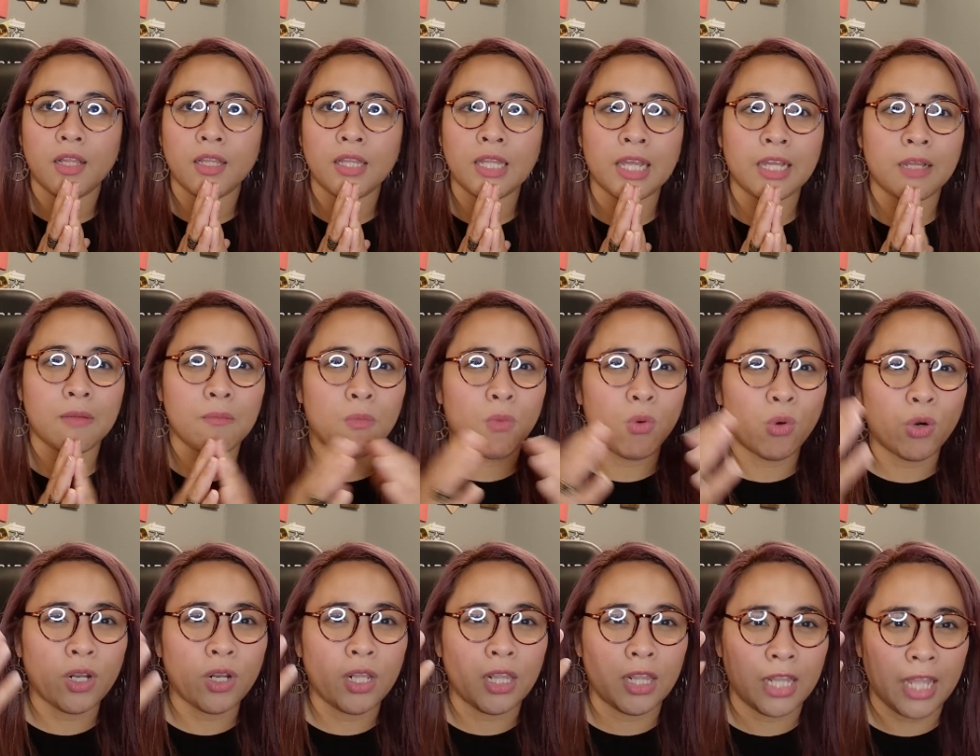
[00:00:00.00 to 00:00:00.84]
like
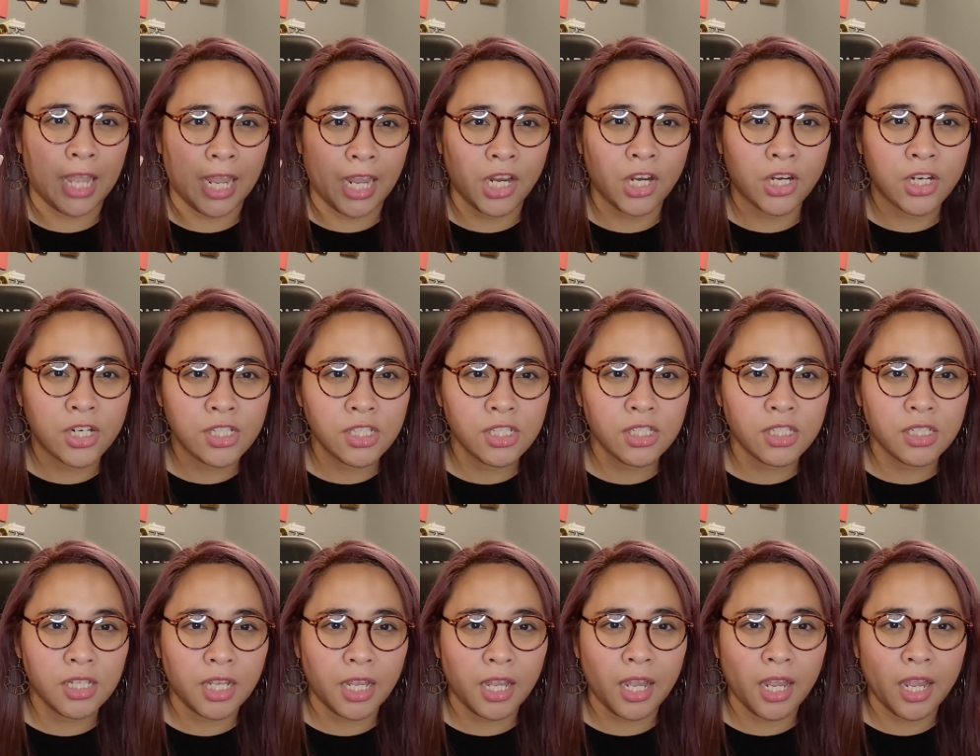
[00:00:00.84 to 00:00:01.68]
more layers
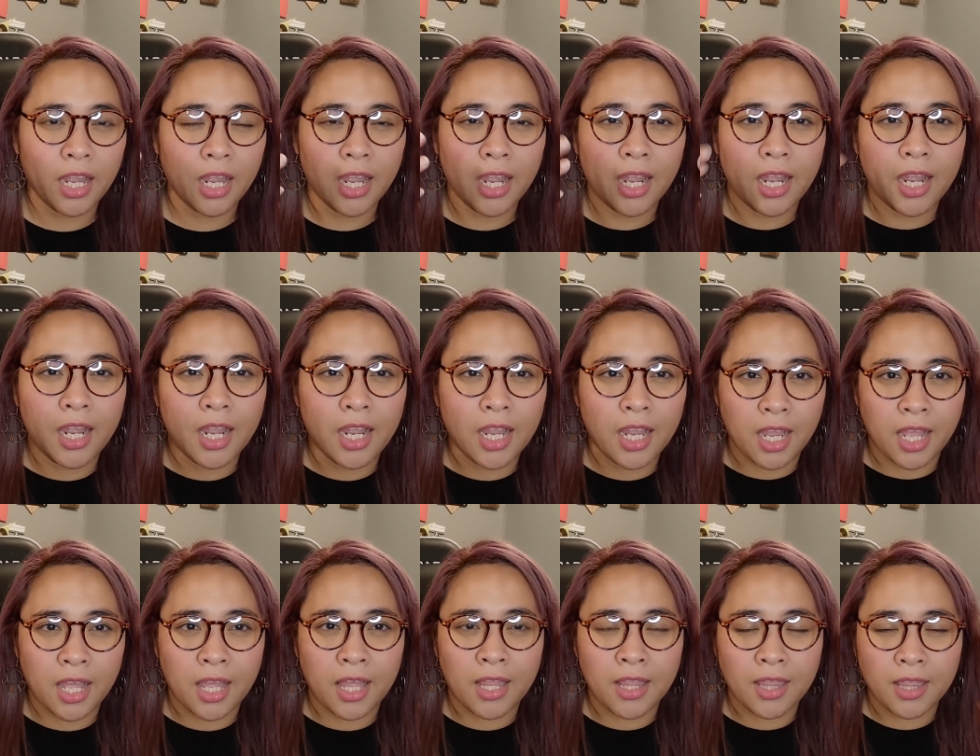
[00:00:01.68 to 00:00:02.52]

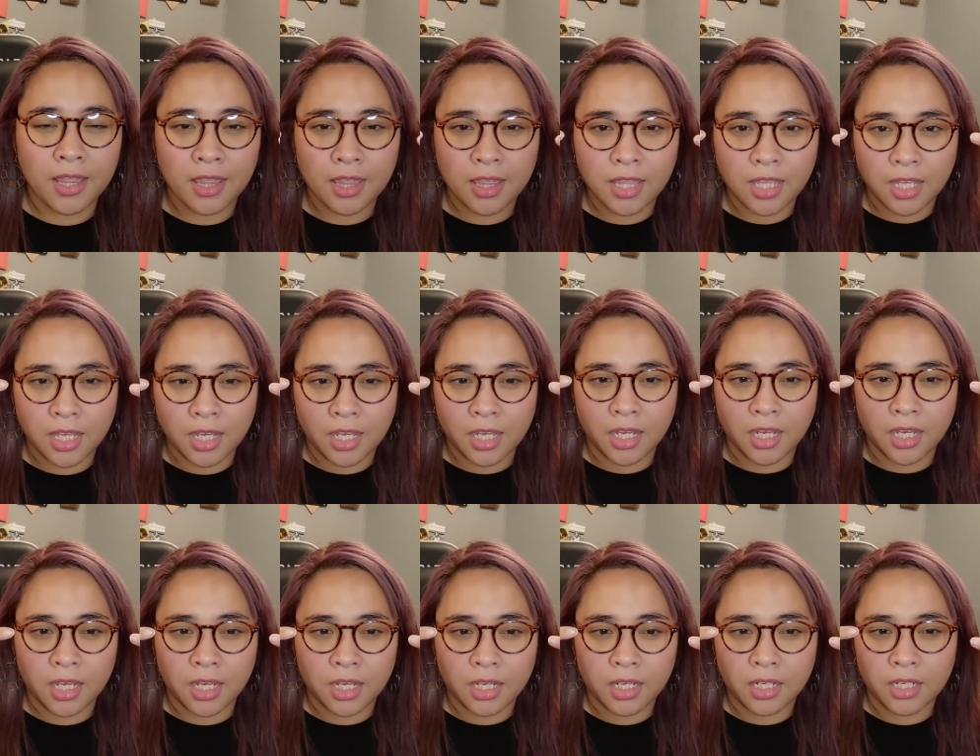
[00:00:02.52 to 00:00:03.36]
in
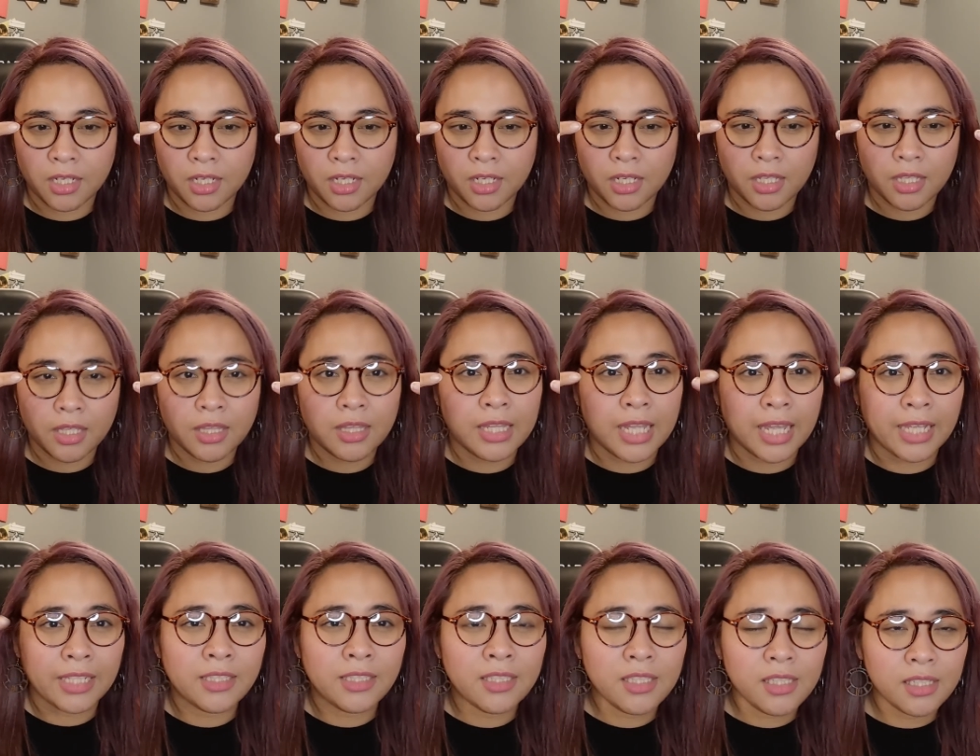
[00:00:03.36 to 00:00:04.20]
the
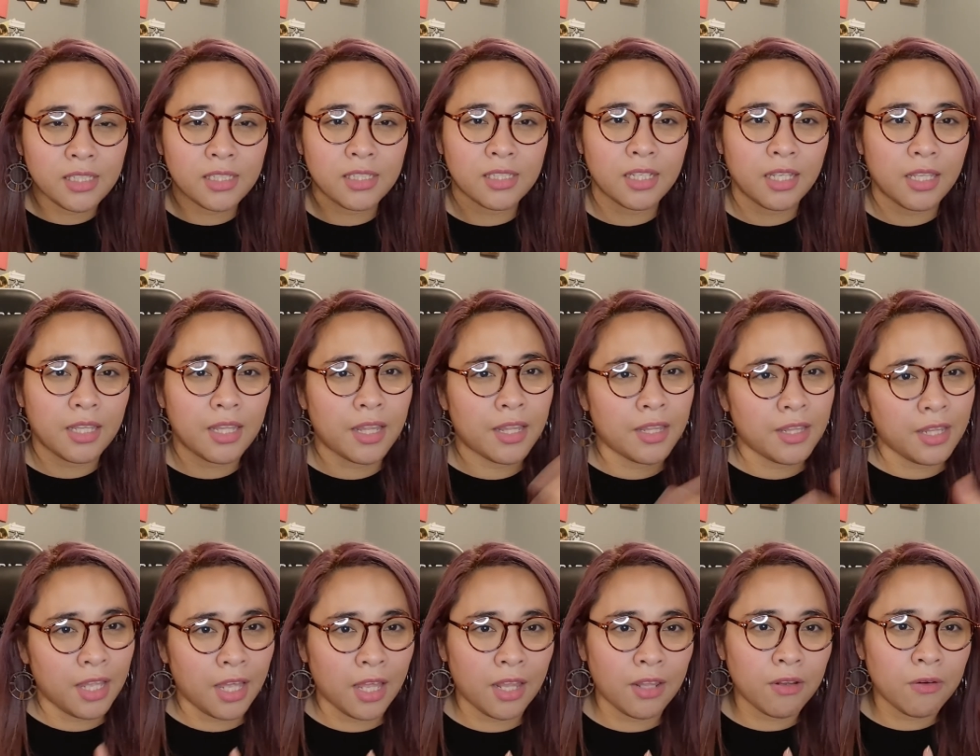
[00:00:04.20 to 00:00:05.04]
lens than
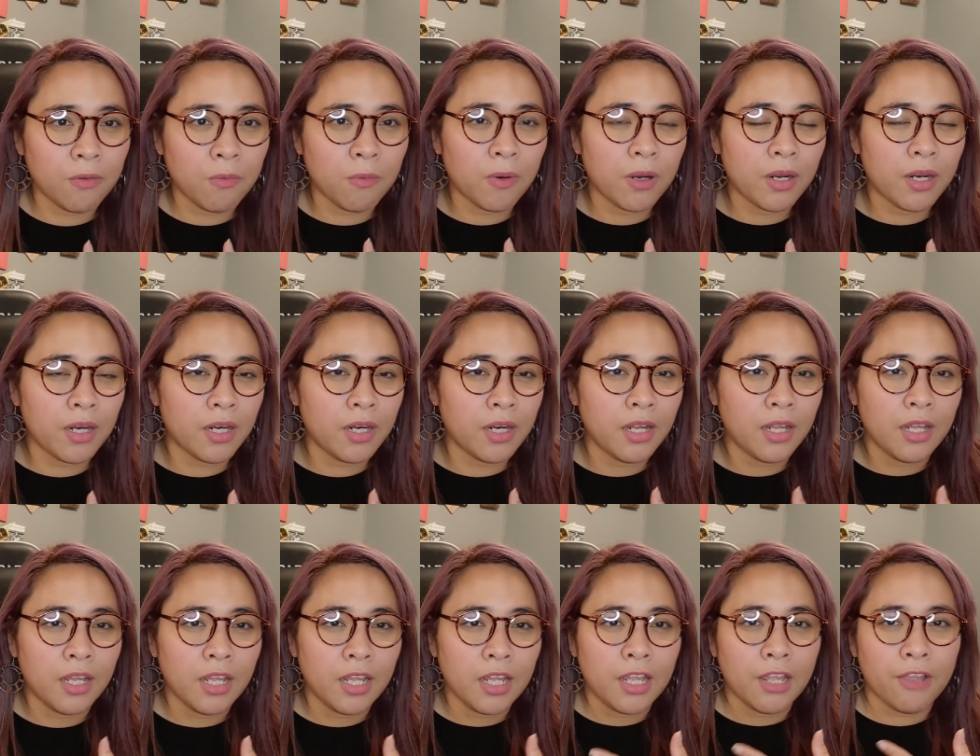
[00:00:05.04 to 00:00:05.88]
the other
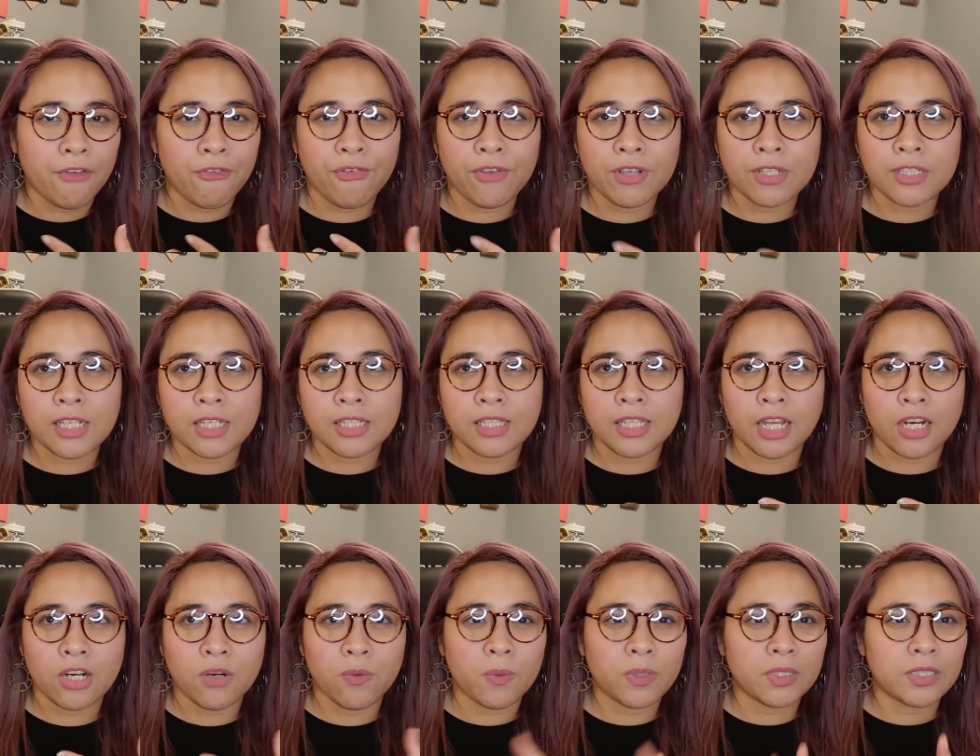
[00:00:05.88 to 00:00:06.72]
one it feels like the
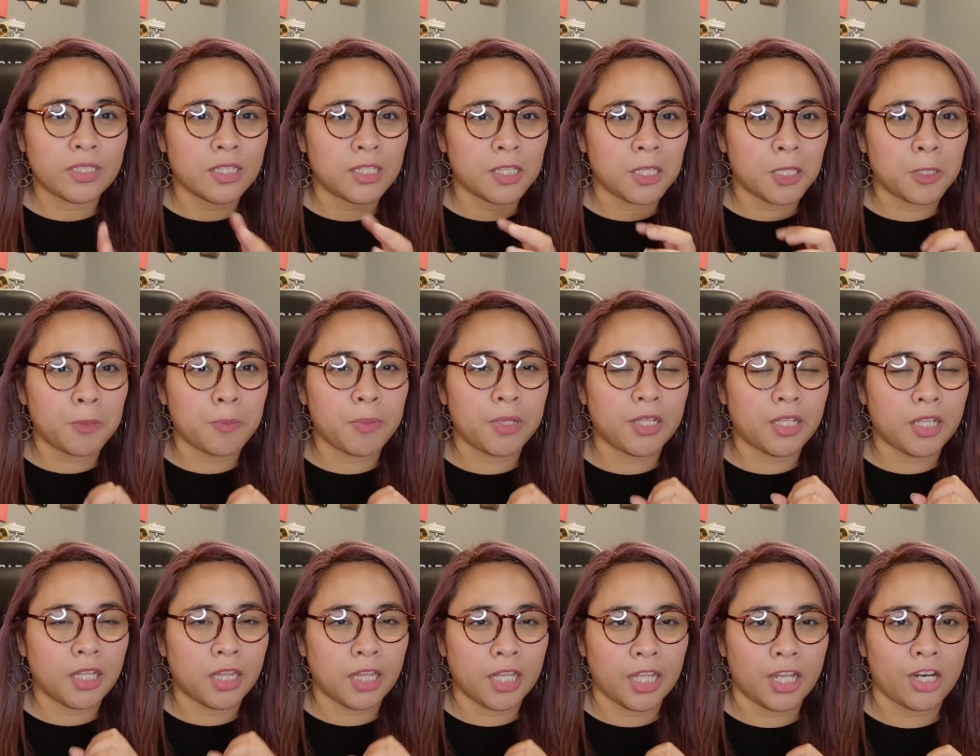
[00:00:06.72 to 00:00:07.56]
other one's a little bit
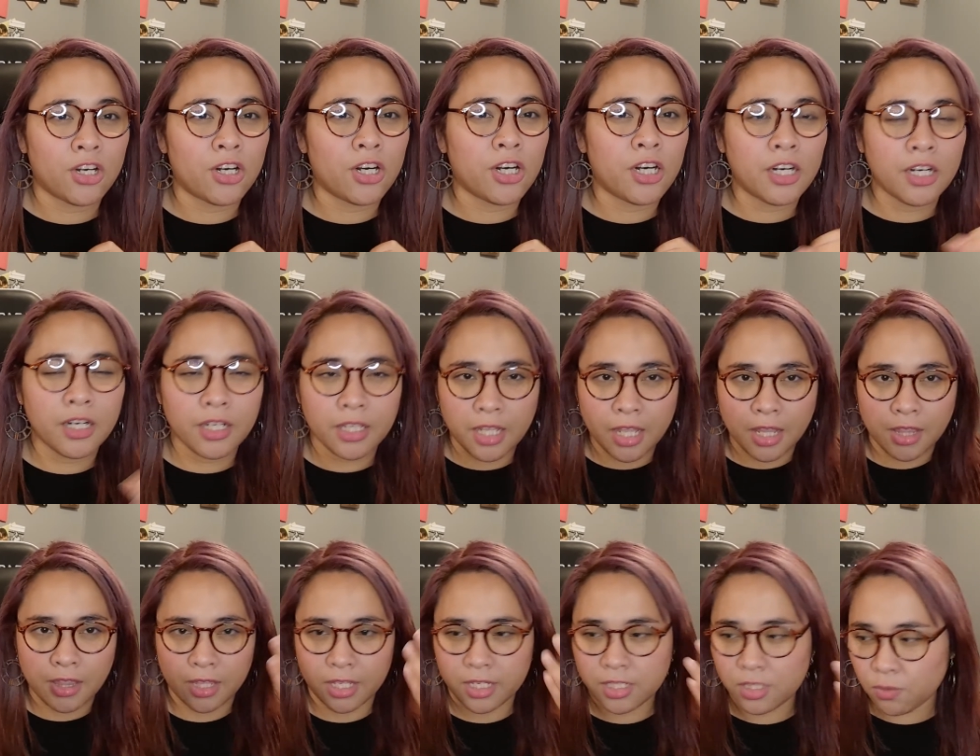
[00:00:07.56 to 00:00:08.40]
clearer
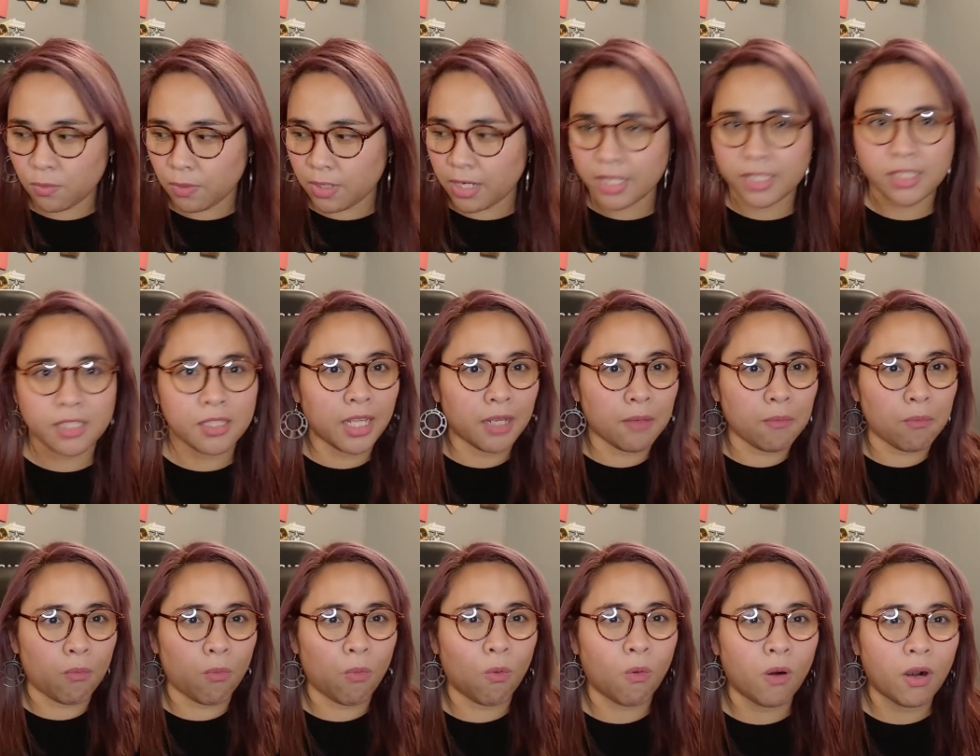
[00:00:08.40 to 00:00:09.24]
and this one has like
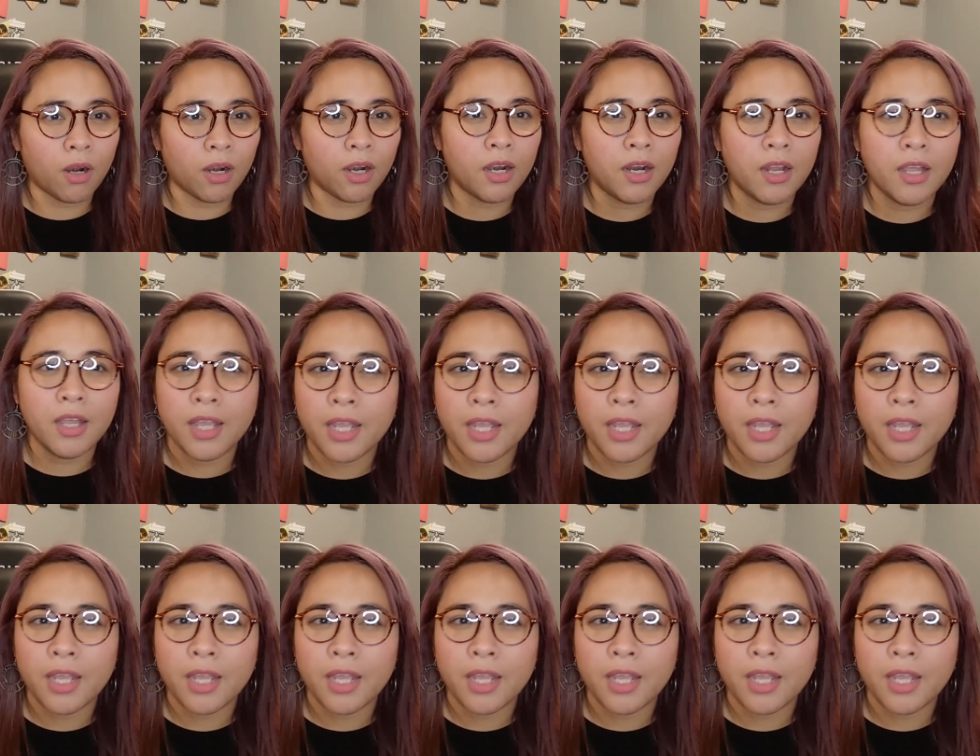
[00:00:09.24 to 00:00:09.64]
more